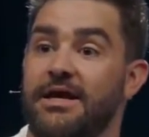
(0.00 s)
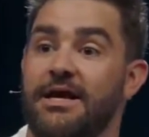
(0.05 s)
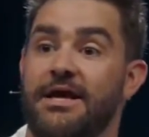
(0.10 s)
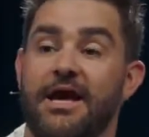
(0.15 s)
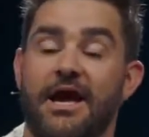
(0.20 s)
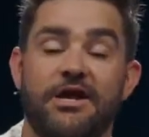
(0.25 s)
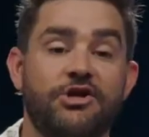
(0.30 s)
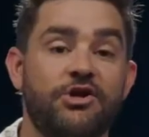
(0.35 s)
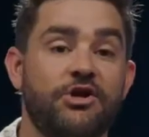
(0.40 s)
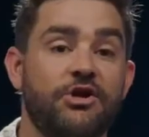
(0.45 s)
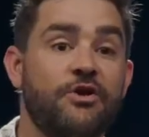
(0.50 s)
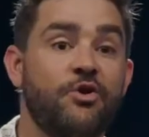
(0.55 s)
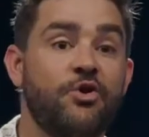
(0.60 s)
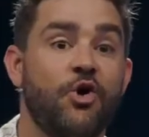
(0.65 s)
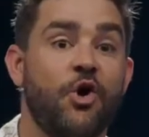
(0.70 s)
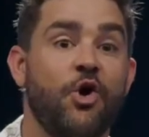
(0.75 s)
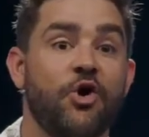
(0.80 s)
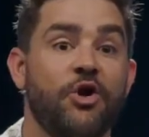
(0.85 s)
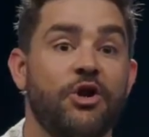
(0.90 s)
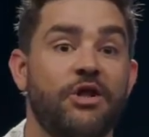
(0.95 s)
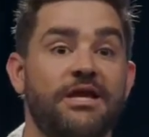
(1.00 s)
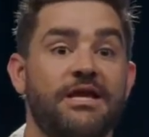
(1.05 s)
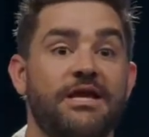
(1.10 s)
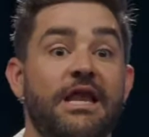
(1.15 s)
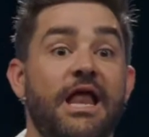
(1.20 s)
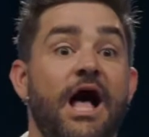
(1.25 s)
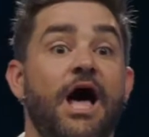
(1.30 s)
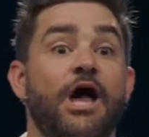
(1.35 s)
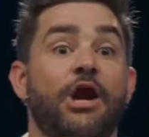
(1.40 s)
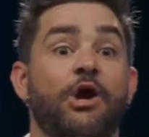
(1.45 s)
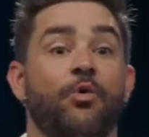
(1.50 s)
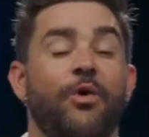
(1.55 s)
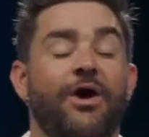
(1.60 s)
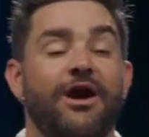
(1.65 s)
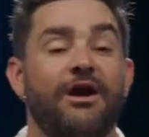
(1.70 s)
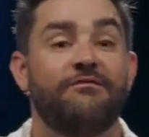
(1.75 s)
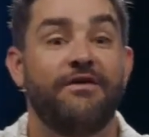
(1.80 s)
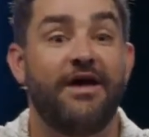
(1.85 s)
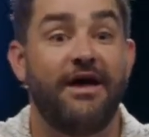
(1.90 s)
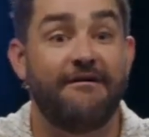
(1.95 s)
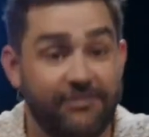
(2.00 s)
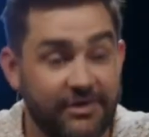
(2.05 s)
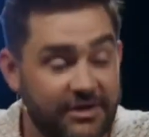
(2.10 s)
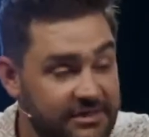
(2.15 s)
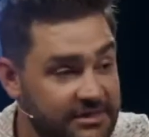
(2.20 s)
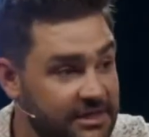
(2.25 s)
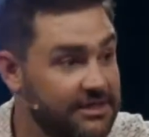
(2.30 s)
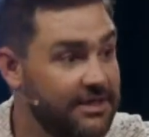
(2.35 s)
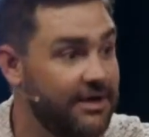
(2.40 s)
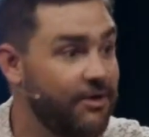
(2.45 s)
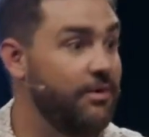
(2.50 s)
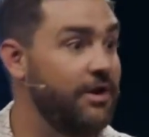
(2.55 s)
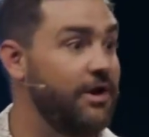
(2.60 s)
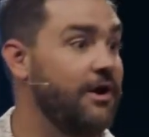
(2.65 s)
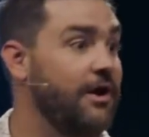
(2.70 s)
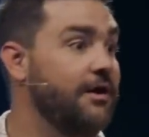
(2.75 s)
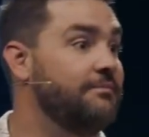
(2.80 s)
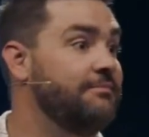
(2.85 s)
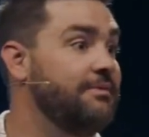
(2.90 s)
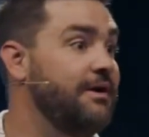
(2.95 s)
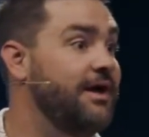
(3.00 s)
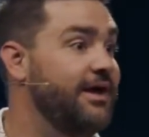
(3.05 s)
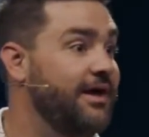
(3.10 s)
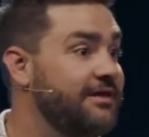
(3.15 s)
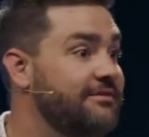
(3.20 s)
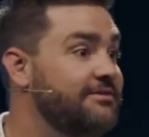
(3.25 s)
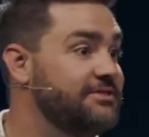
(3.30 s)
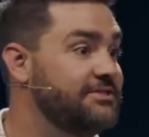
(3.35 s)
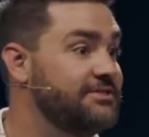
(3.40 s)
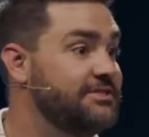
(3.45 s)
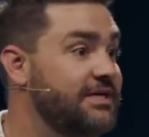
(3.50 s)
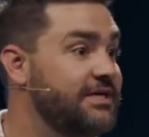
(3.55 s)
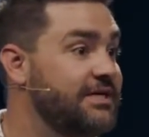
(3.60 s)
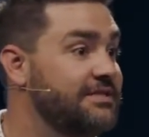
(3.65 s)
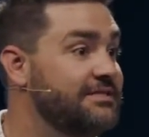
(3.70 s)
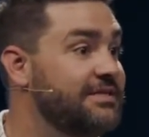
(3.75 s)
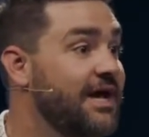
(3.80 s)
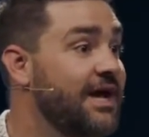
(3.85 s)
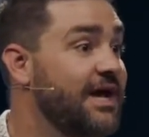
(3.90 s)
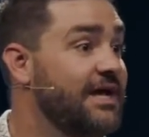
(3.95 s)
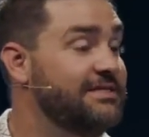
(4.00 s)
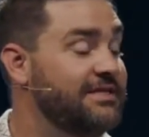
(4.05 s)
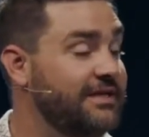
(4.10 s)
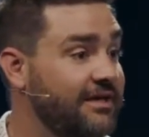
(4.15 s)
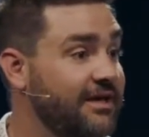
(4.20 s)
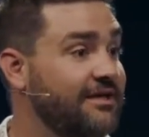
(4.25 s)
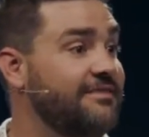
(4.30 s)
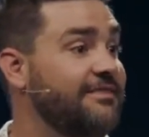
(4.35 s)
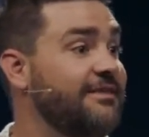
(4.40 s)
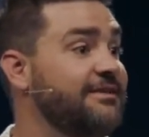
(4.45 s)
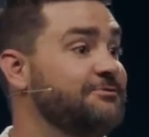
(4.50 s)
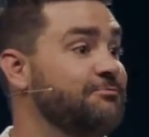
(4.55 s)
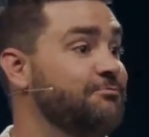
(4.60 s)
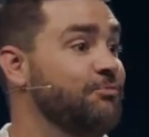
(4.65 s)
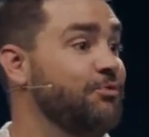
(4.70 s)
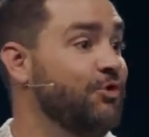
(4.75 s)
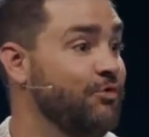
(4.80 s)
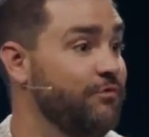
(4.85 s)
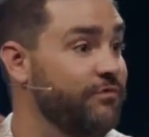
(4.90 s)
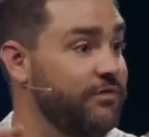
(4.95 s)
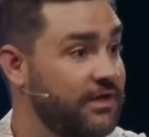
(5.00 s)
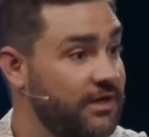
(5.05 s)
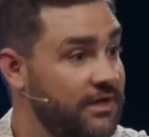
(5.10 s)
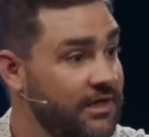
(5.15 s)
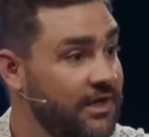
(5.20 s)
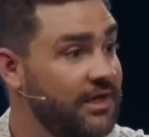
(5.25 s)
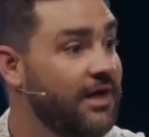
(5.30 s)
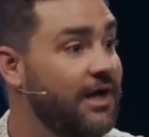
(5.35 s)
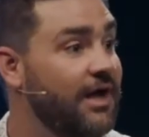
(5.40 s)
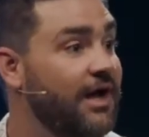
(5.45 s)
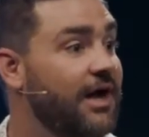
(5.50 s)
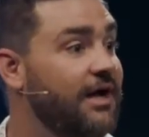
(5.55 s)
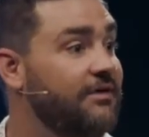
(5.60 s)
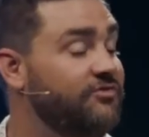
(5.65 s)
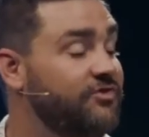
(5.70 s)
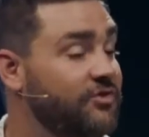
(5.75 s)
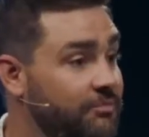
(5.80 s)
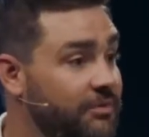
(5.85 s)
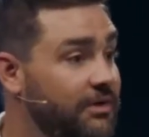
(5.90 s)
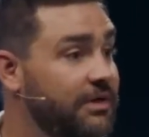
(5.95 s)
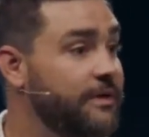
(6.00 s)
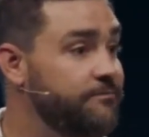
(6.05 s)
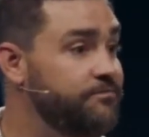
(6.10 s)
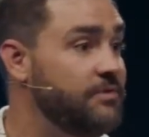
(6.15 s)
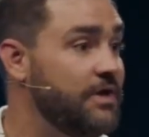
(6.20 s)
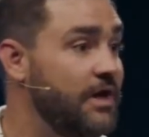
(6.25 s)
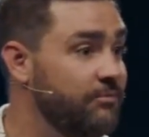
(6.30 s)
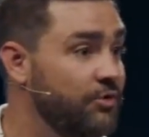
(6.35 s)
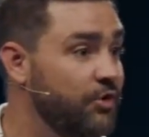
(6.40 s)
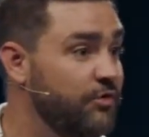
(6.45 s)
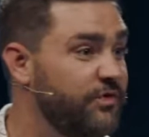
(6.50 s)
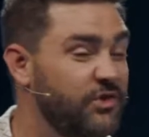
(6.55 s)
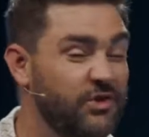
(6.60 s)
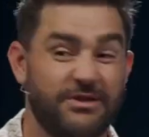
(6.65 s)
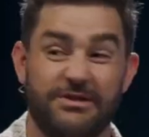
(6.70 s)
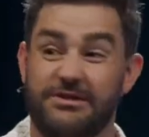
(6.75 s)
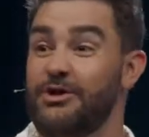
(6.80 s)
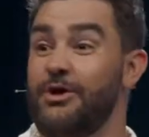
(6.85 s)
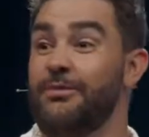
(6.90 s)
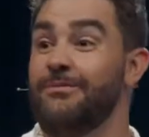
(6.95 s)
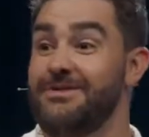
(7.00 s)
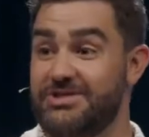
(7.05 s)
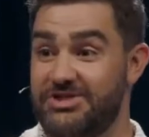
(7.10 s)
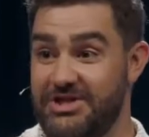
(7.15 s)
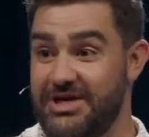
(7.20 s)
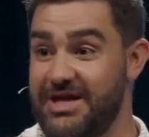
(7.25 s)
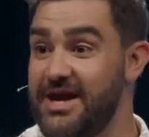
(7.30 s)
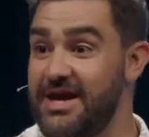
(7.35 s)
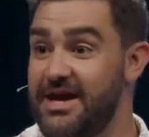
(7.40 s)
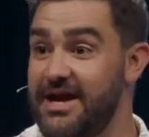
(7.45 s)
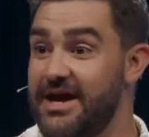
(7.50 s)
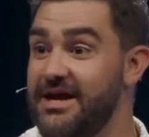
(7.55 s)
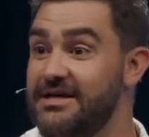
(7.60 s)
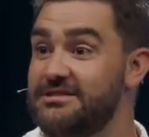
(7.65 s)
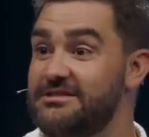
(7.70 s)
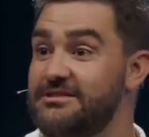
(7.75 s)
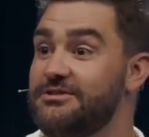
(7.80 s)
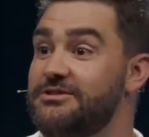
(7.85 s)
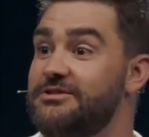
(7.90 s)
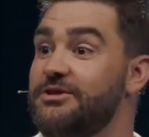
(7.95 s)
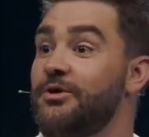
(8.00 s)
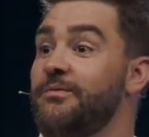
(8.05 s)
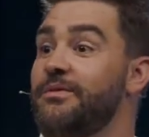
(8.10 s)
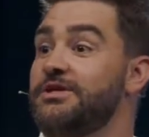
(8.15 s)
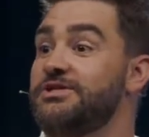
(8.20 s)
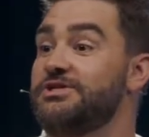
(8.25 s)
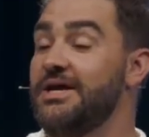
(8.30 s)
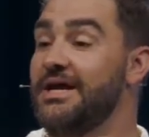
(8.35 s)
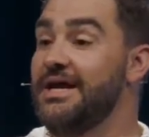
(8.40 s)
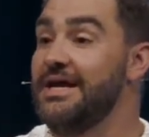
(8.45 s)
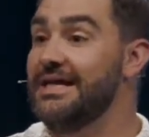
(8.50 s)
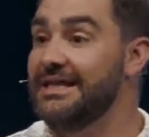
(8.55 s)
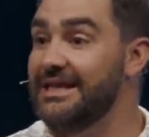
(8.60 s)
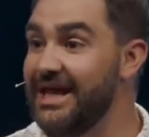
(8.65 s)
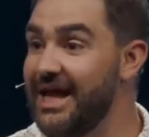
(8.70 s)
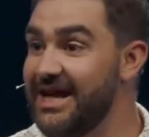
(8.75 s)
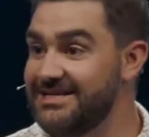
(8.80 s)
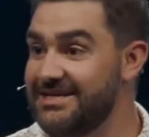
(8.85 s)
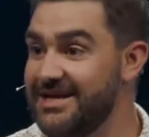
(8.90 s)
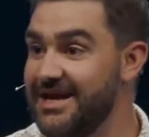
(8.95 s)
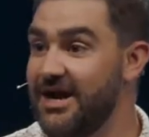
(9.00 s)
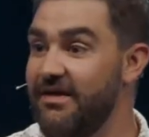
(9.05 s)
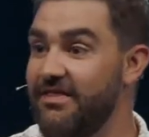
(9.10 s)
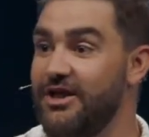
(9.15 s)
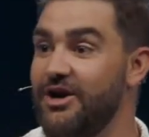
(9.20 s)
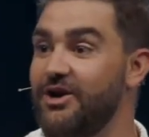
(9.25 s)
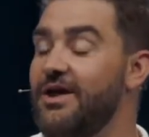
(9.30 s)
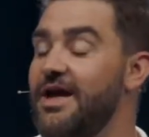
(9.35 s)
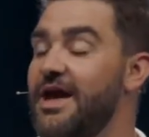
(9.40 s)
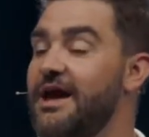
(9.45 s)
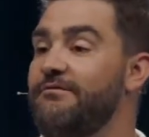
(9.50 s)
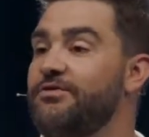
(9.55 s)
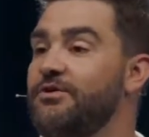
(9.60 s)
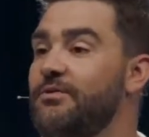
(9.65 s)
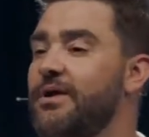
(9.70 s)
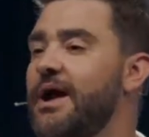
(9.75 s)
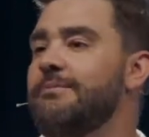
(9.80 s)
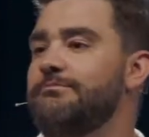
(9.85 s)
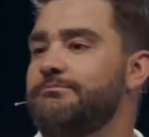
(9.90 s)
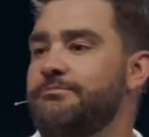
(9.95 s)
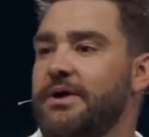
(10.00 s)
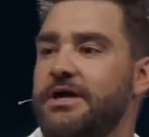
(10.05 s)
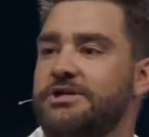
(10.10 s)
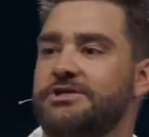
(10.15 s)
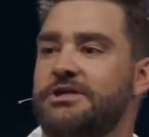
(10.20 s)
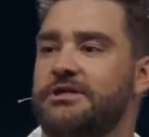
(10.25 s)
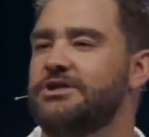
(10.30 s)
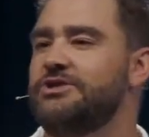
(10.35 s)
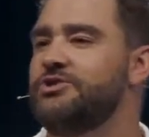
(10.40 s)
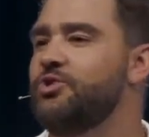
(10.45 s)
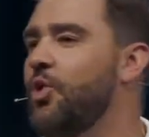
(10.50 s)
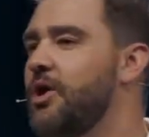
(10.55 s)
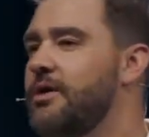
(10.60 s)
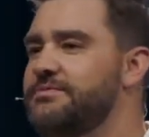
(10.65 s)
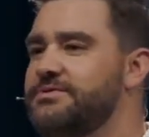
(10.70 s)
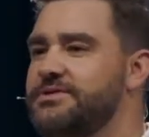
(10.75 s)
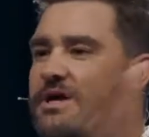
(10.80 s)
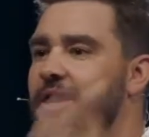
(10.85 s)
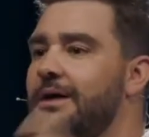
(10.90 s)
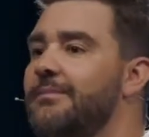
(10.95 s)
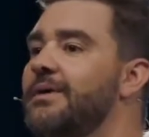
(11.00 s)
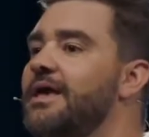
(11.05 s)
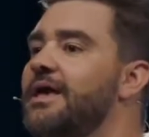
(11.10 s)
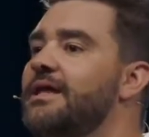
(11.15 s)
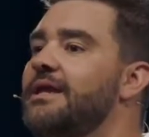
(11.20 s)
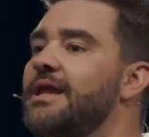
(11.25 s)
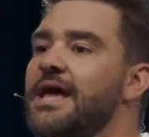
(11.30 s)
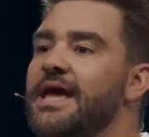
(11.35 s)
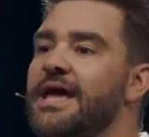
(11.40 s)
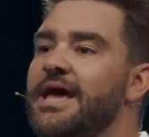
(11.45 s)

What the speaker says: And you're totally not aware of everything that went on behind the scenes to get this movie to be a movie. There's so much chaos. There's so much letdown. They don't have the right budget. Storms come in.